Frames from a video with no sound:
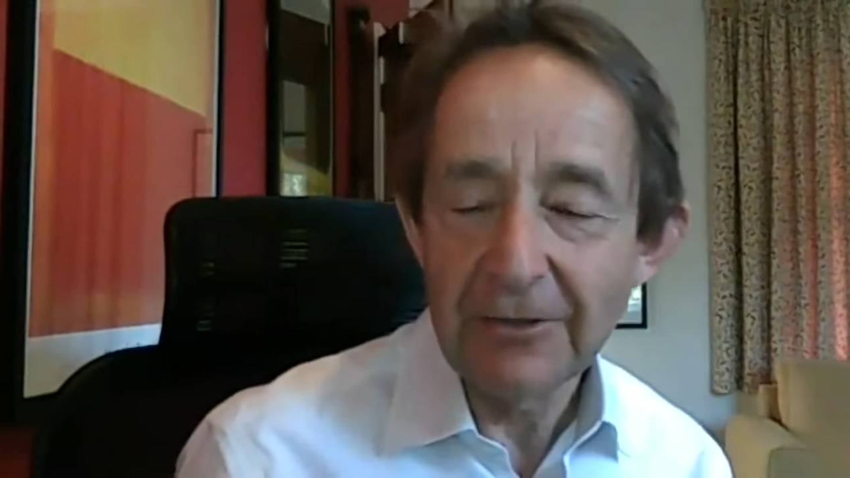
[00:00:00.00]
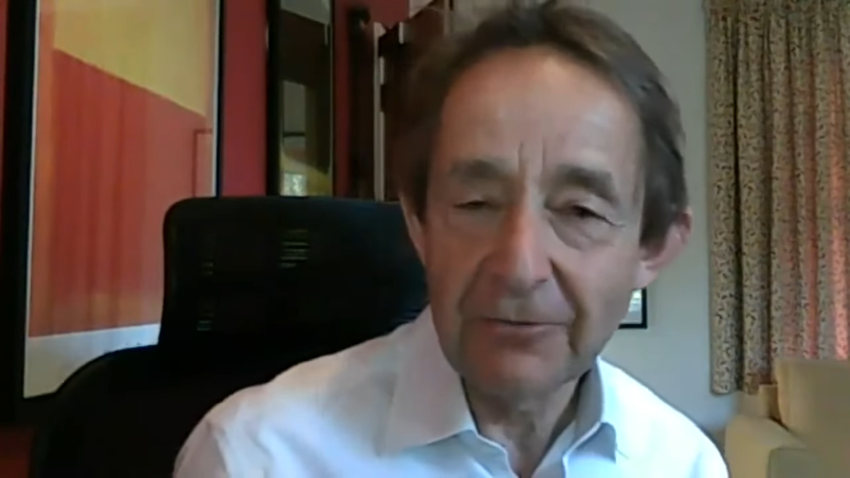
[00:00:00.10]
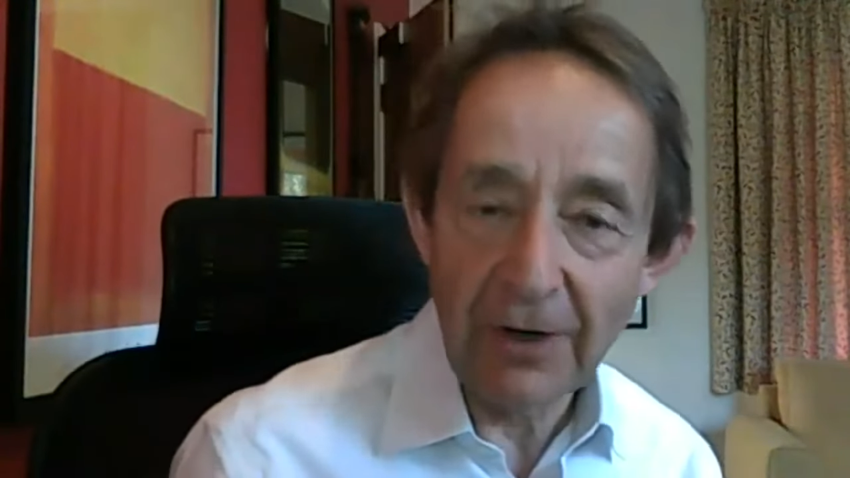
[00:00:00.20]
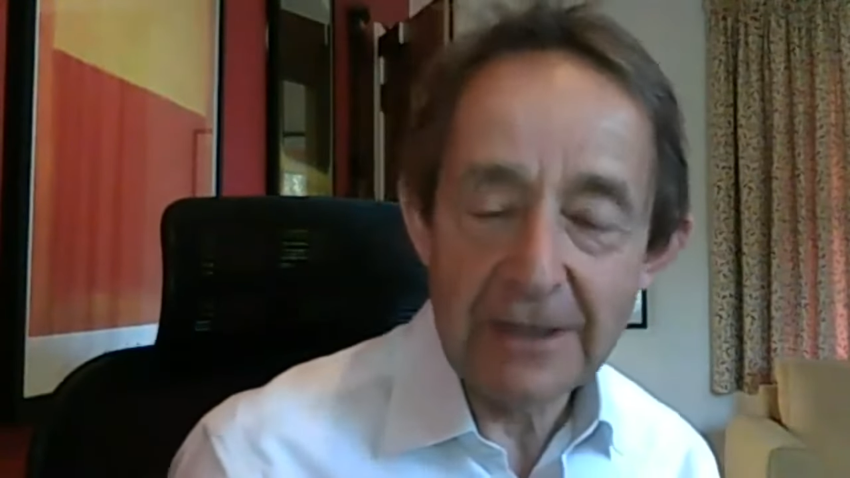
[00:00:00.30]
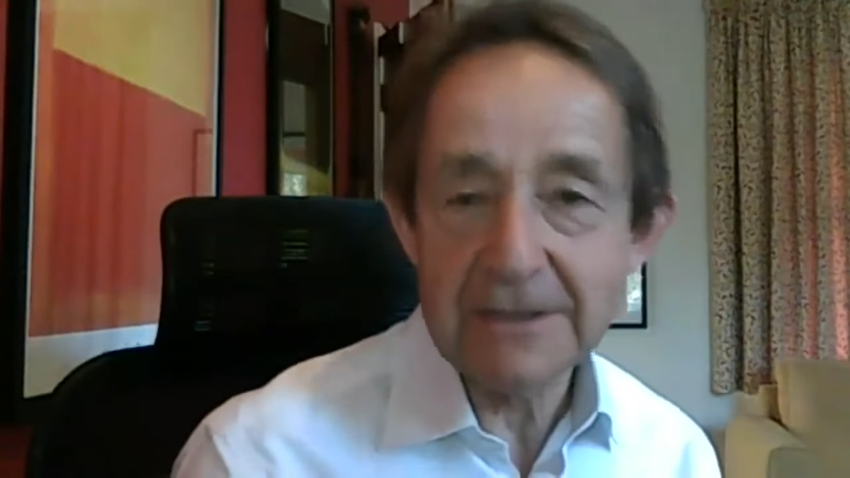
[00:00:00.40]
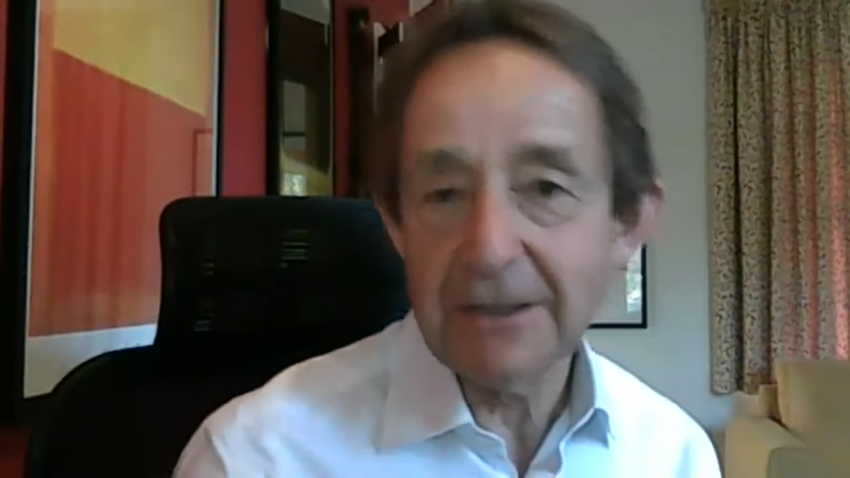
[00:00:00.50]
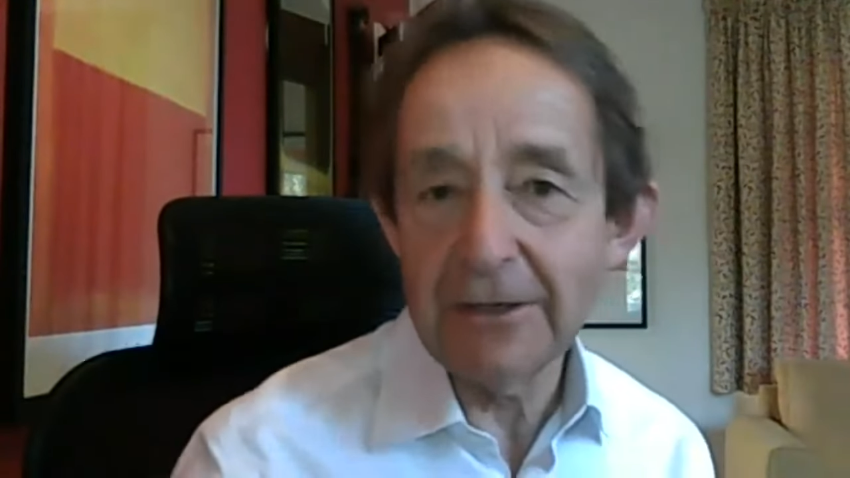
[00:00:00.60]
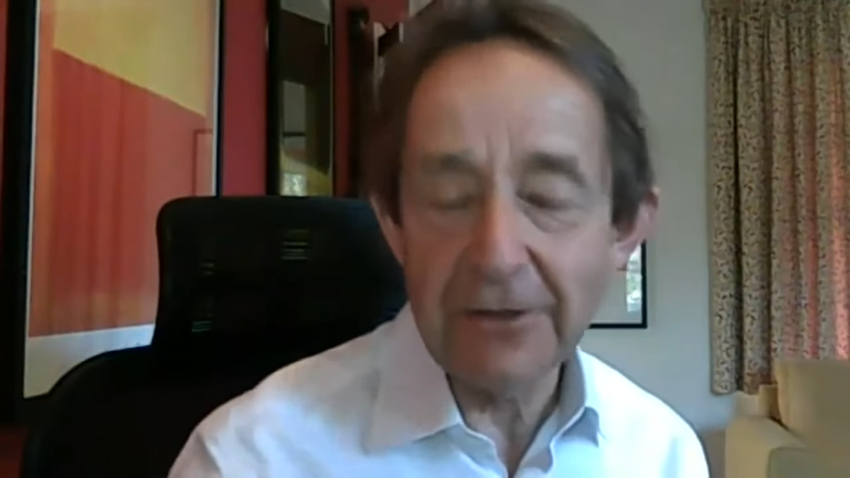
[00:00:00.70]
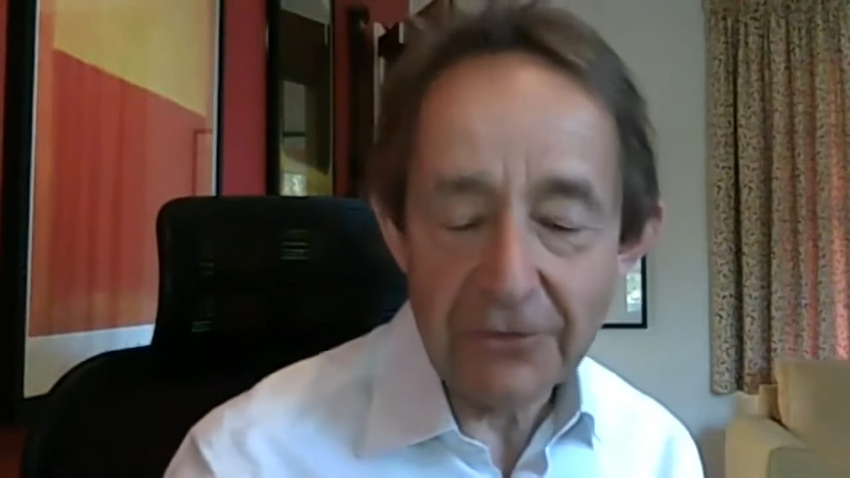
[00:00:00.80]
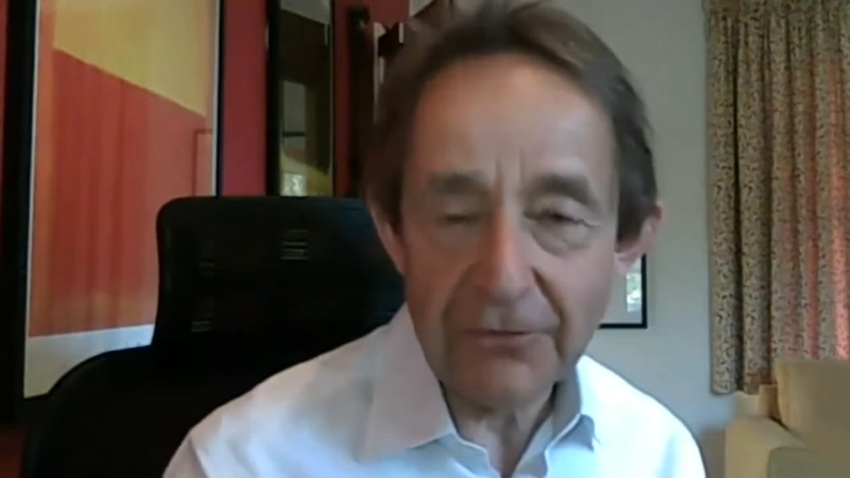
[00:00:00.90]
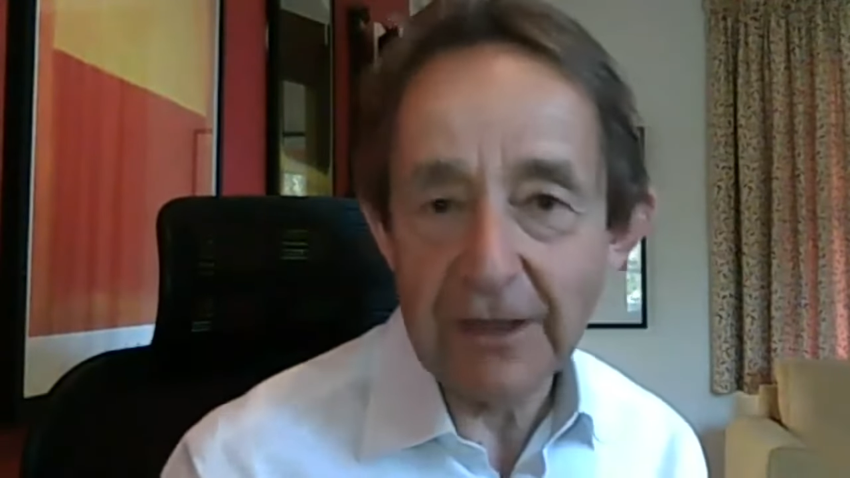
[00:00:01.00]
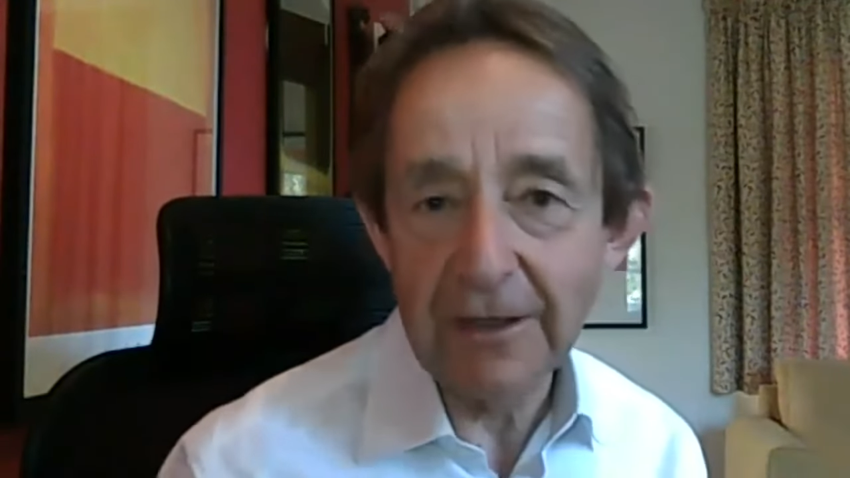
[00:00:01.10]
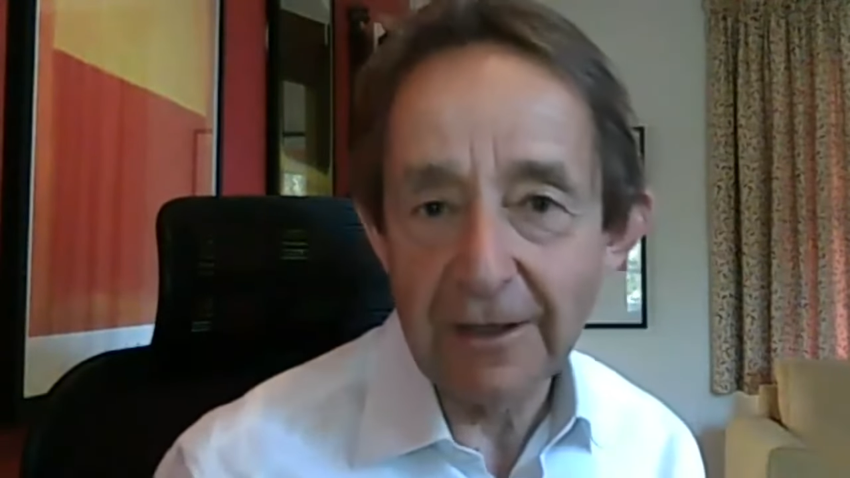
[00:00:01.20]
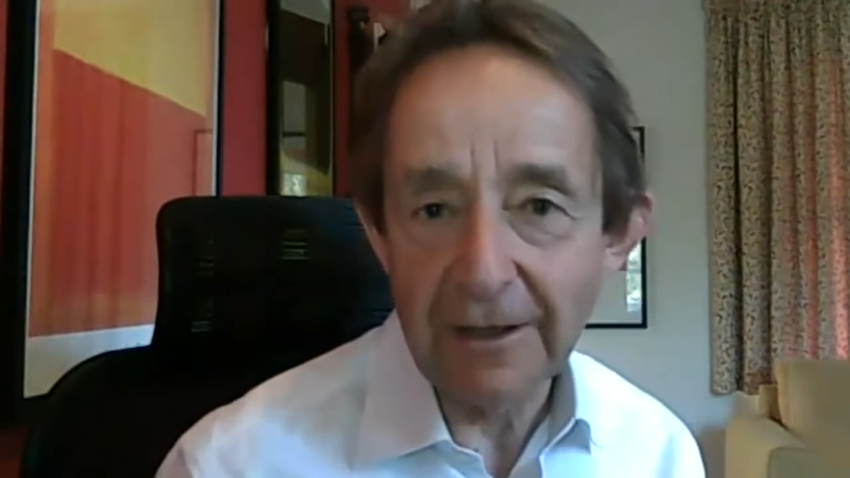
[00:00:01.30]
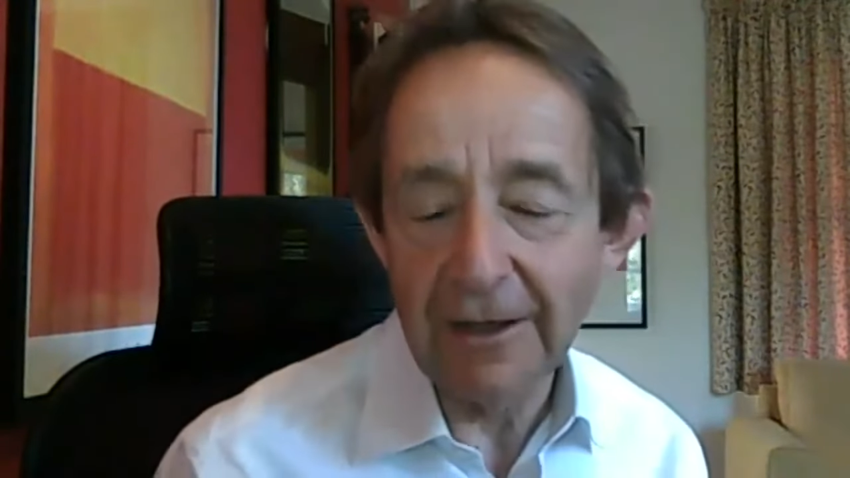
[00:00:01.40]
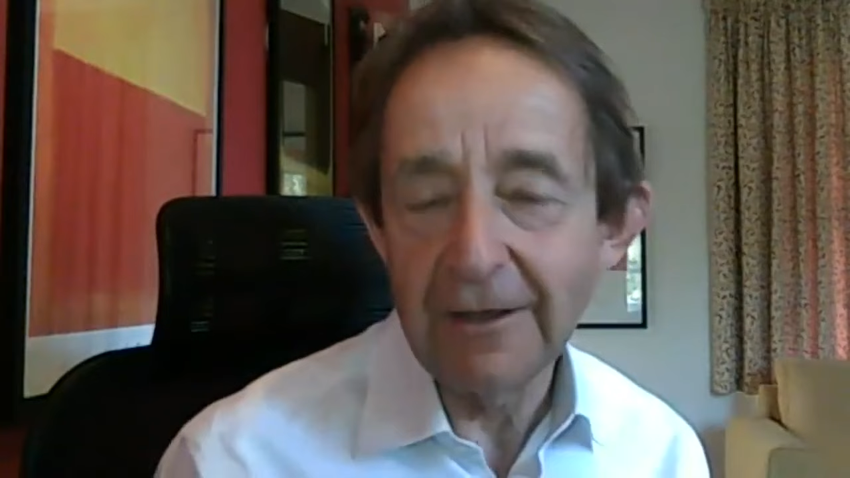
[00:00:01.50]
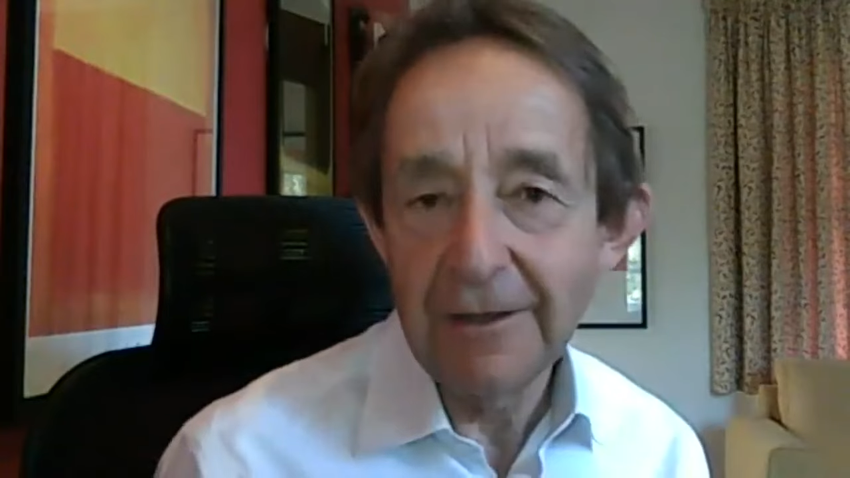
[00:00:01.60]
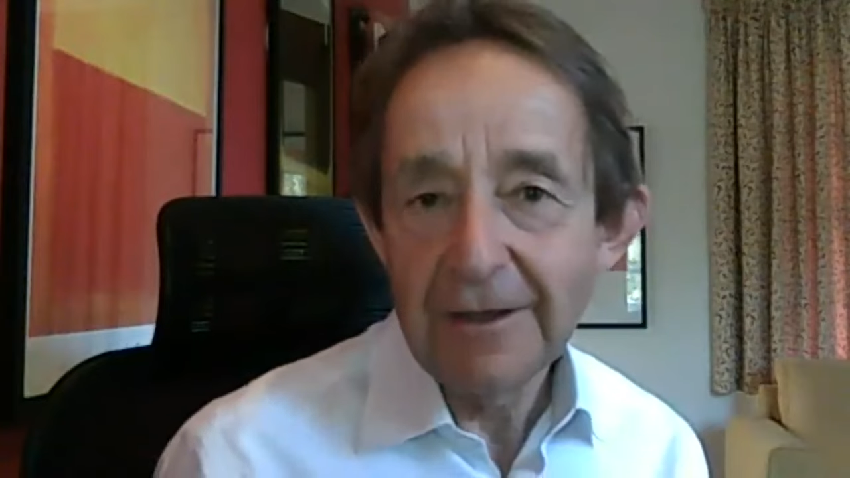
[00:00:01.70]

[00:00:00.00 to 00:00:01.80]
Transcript: writer, the thinker,